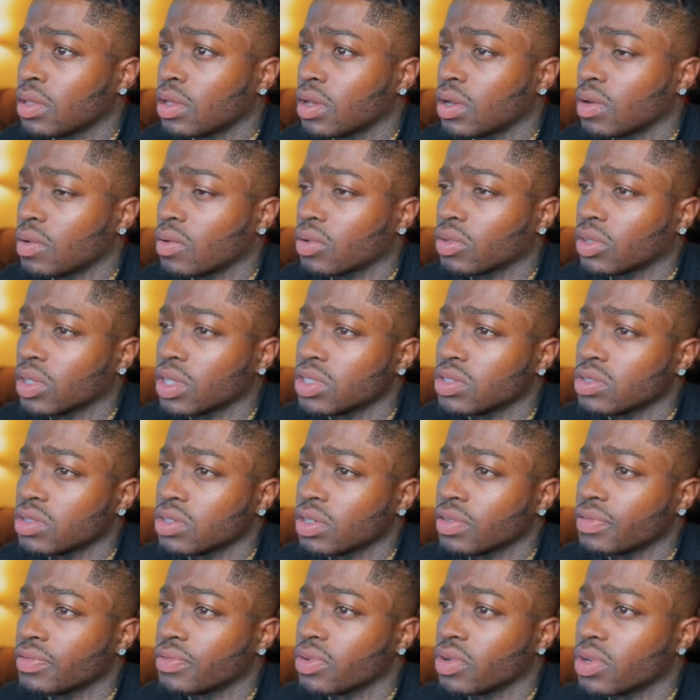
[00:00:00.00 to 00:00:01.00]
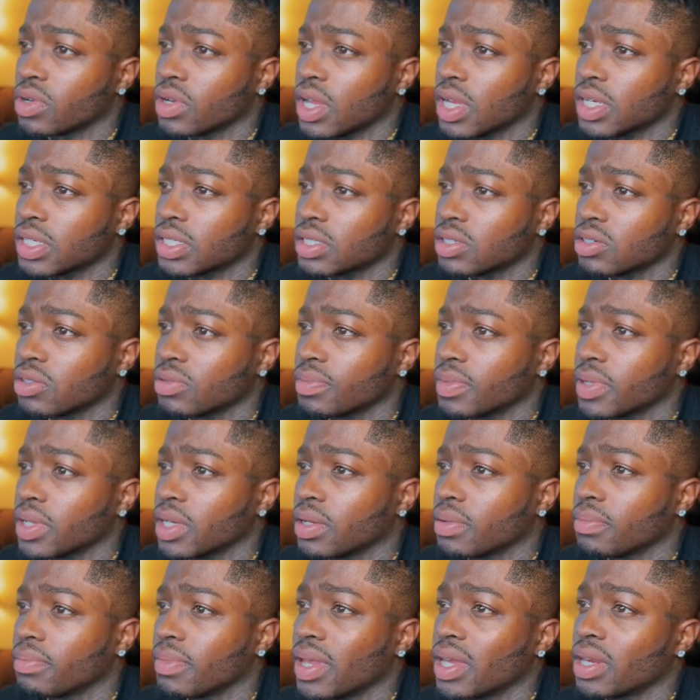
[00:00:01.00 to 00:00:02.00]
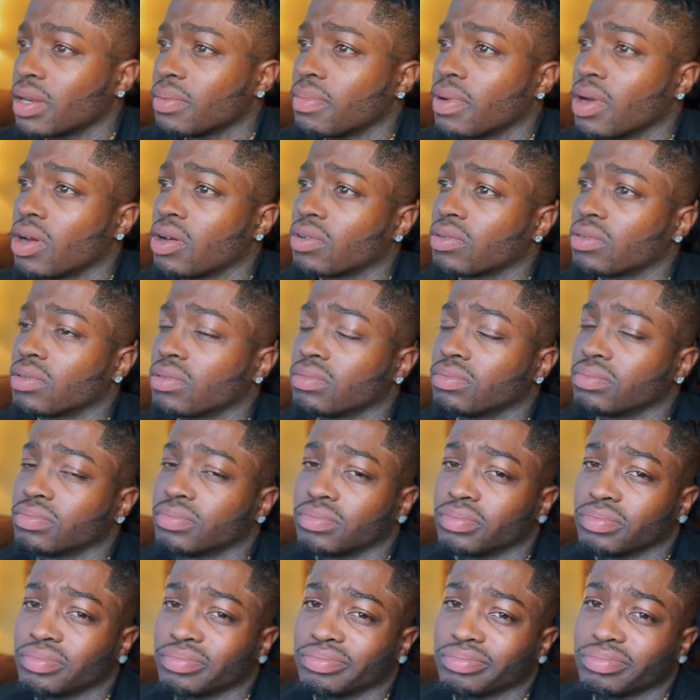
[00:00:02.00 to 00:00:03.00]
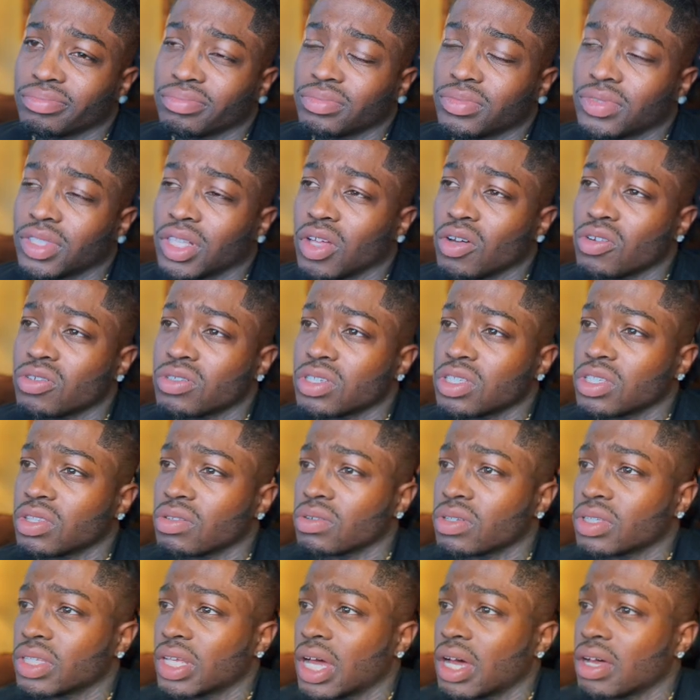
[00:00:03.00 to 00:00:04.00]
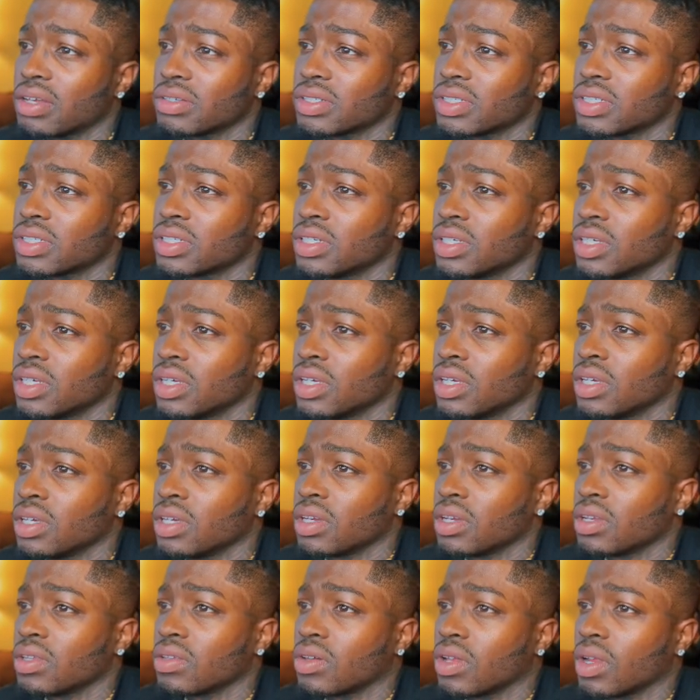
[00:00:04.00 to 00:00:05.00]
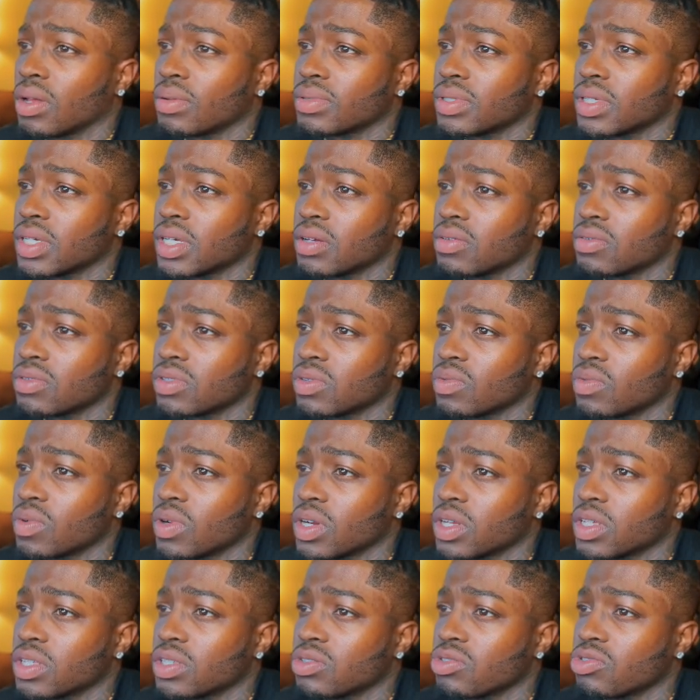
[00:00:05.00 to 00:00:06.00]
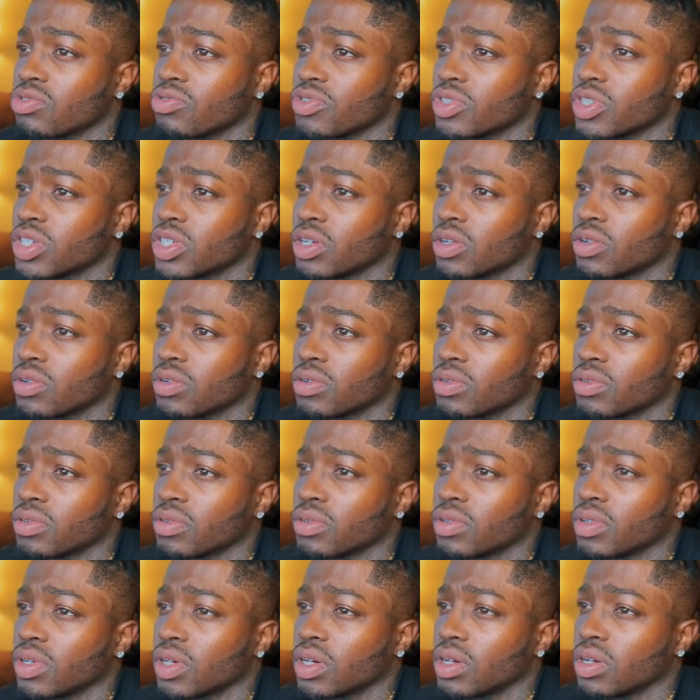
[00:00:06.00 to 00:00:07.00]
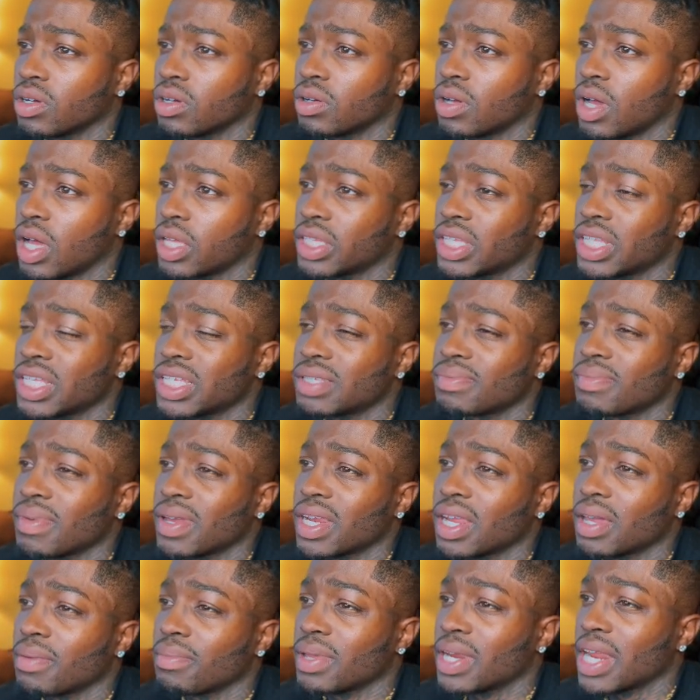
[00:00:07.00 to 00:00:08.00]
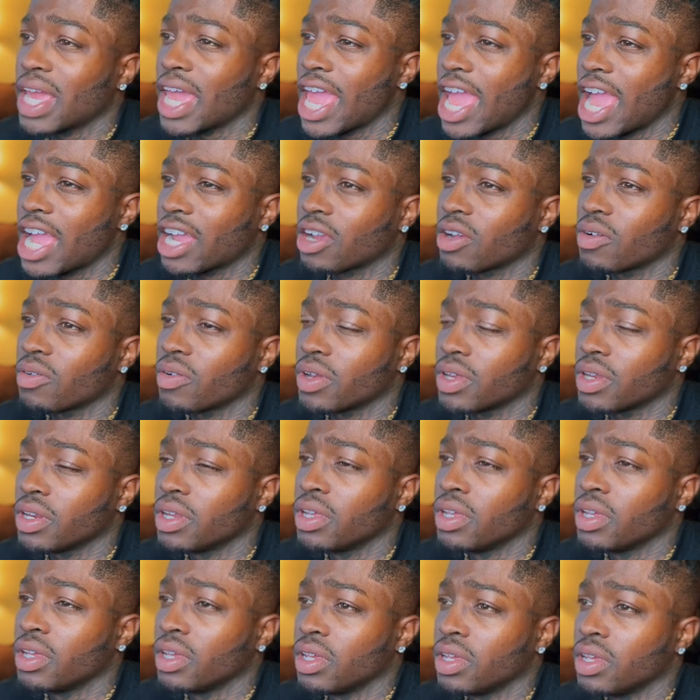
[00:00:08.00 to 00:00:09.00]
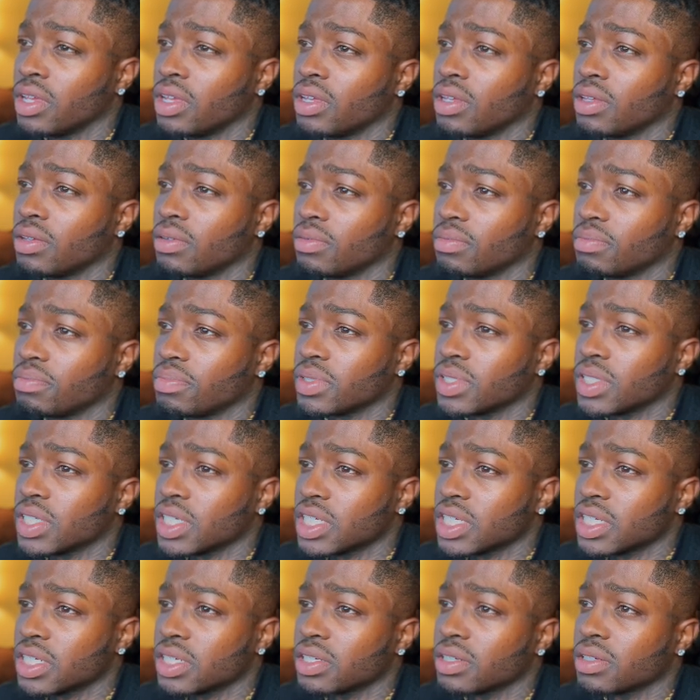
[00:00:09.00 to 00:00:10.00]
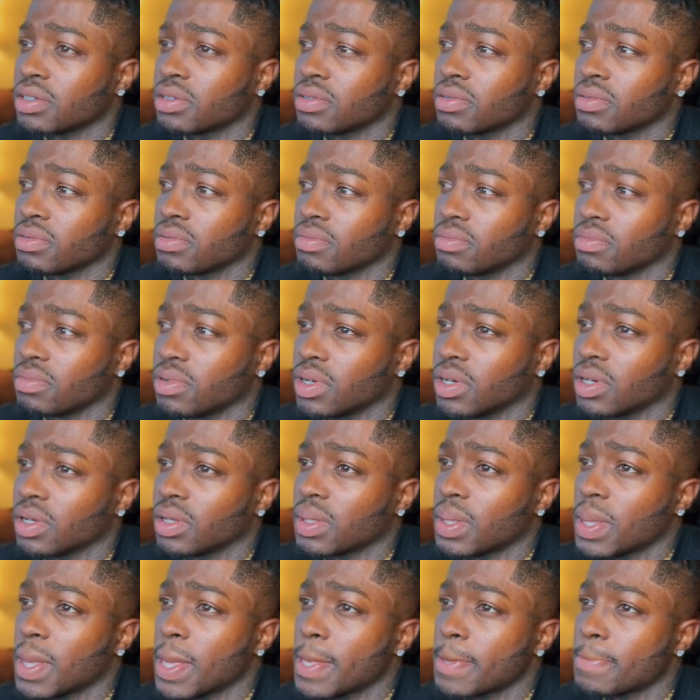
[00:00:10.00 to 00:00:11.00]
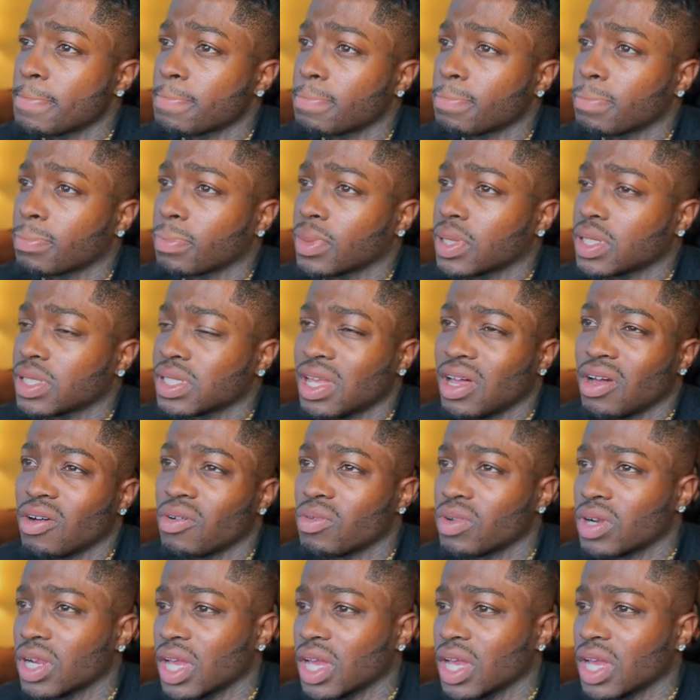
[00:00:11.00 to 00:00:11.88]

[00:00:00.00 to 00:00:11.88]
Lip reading: Rolled that joint up for a nice little minute. Made about close to 3,000. You know what I'm saying? It was a 1 or 2 for sure. This may not be the accurate position, but because I don't want to